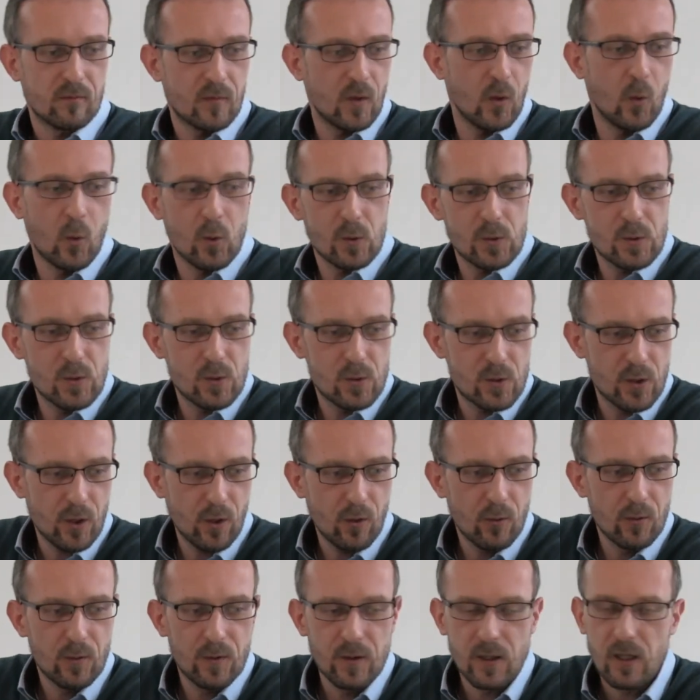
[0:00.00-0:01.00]
ought to
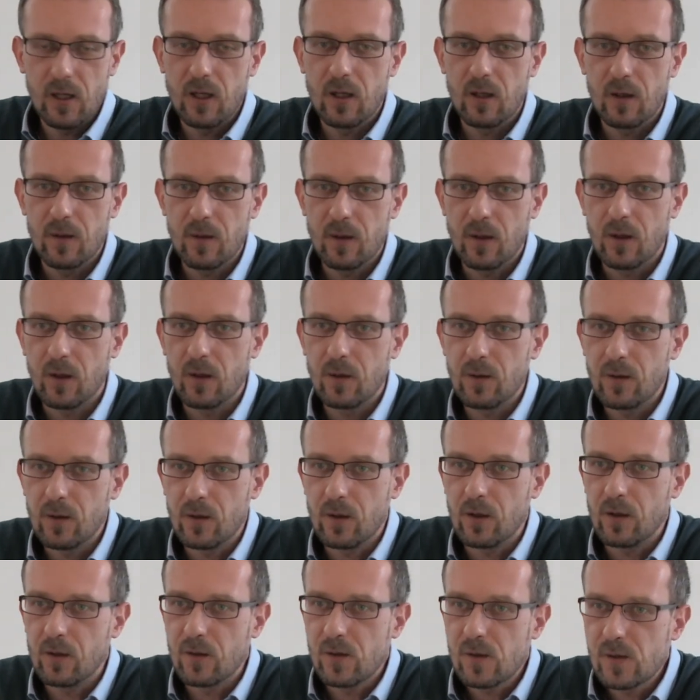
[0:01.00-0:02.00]
show the
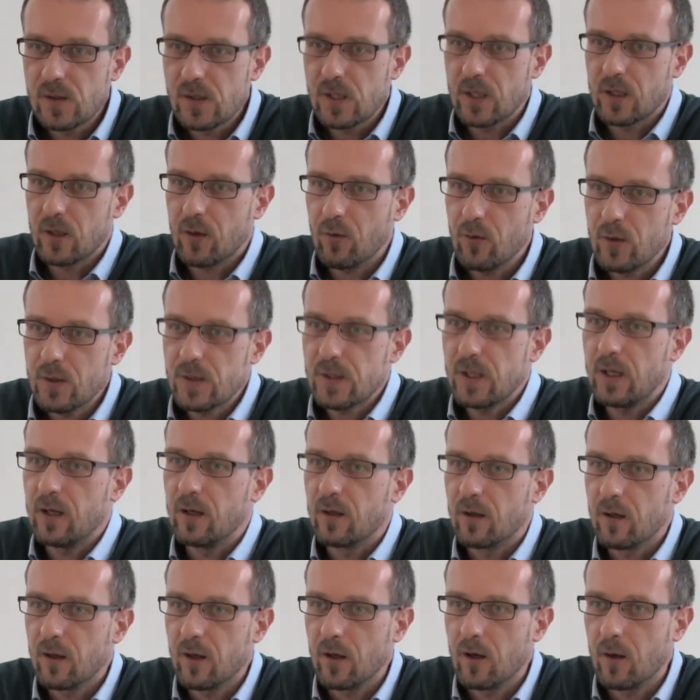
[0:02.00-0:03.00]

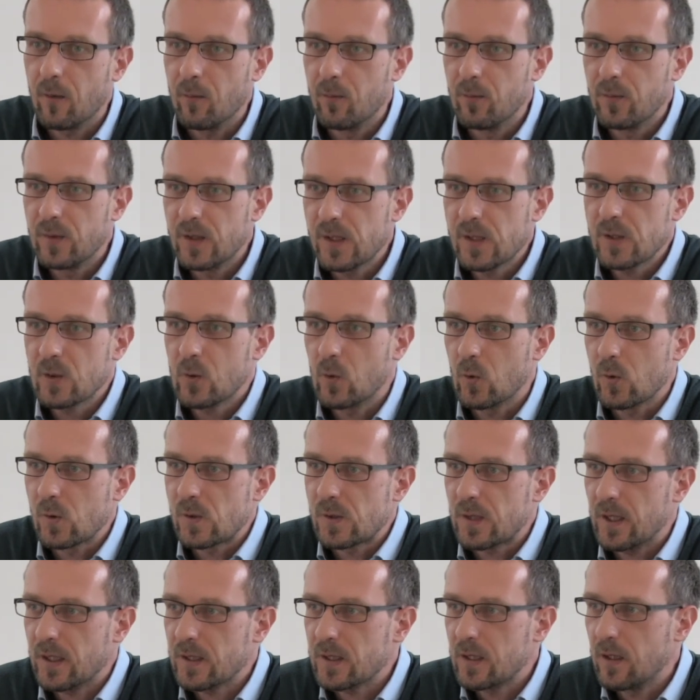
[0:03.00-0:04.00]
security discourse
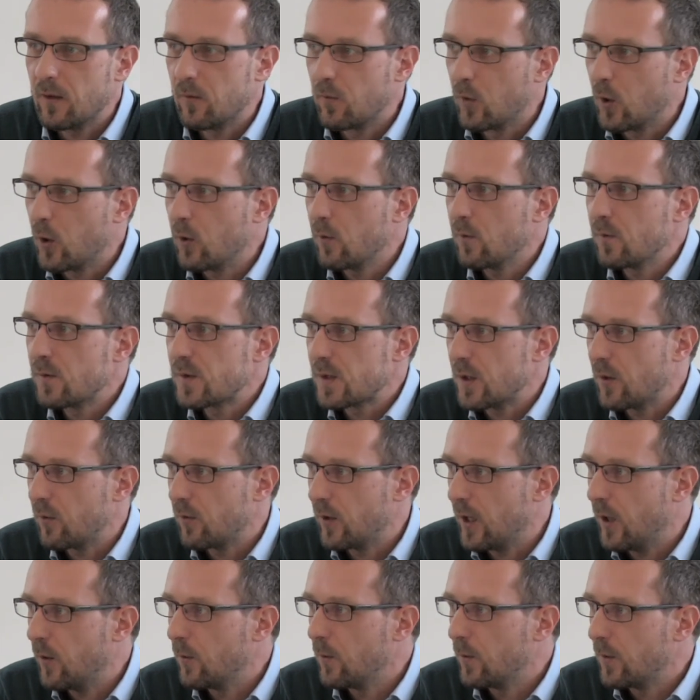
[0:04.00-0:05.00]
that evolves
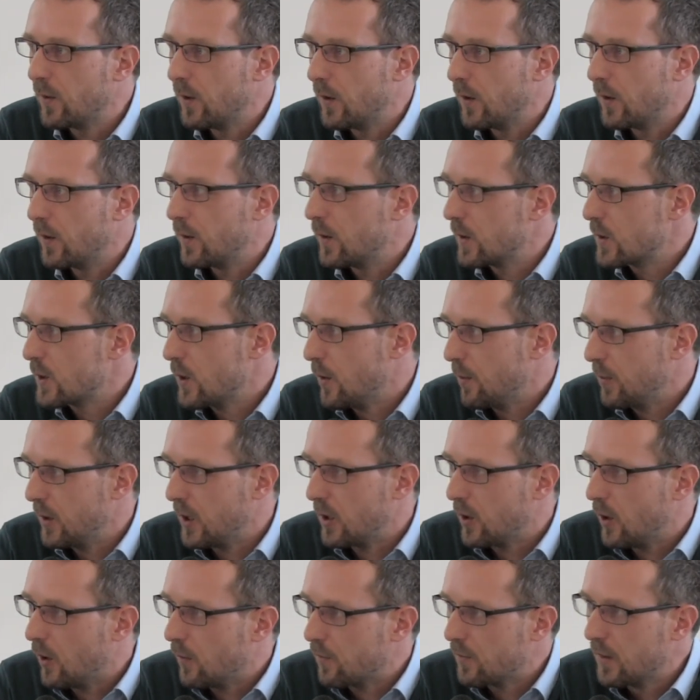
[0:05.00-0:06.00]
around the topic
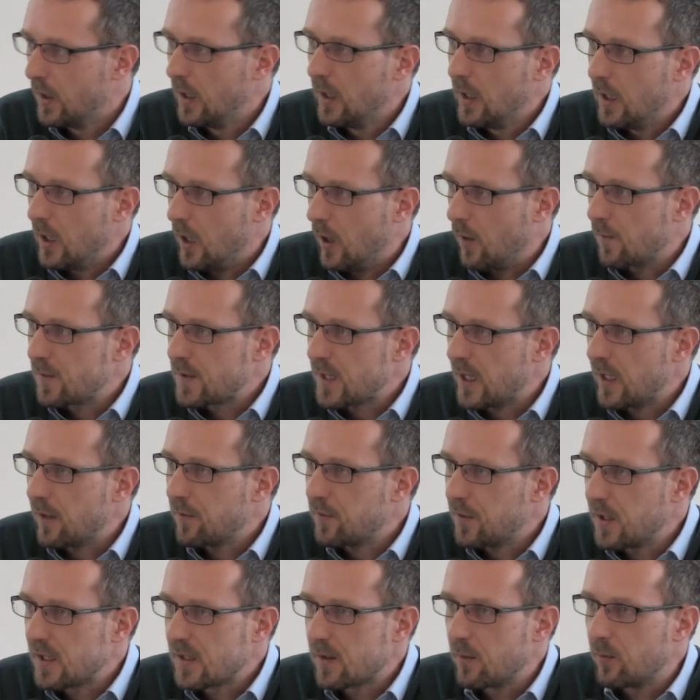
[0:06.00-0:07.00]
of
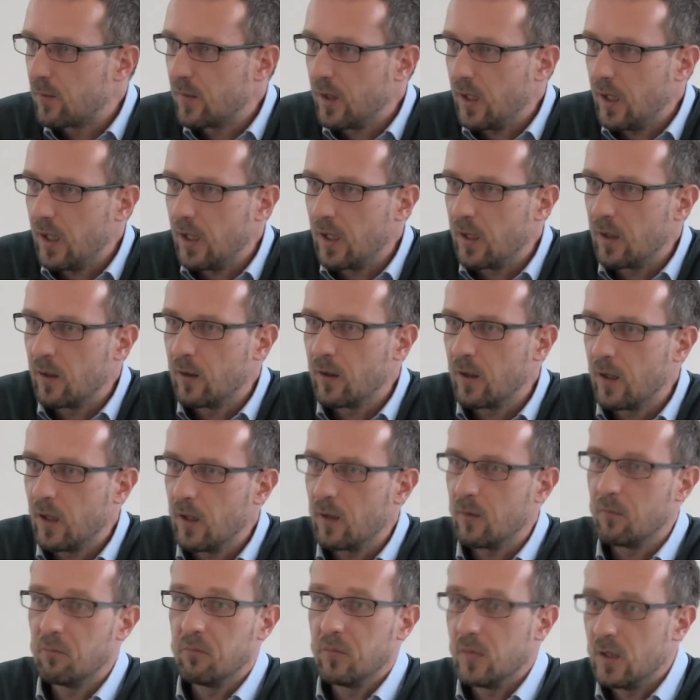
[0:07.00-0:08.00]
Salafism
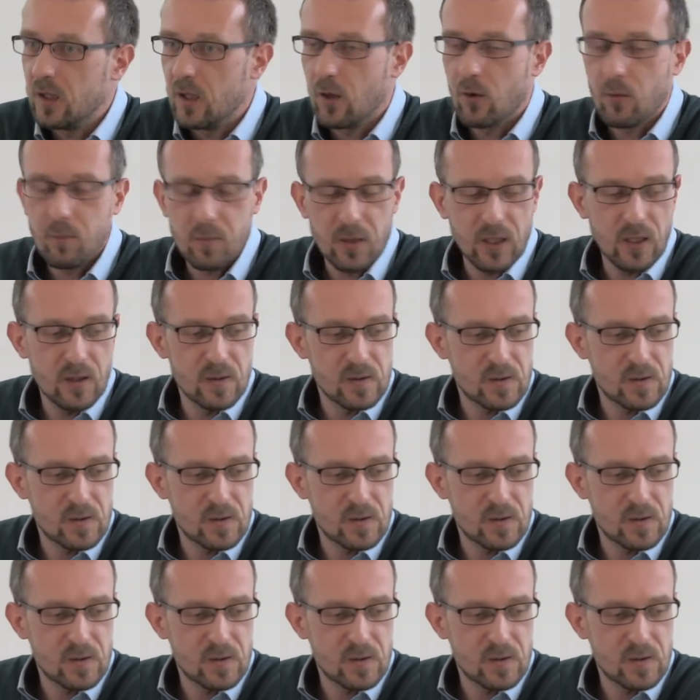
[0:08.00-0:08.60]
in European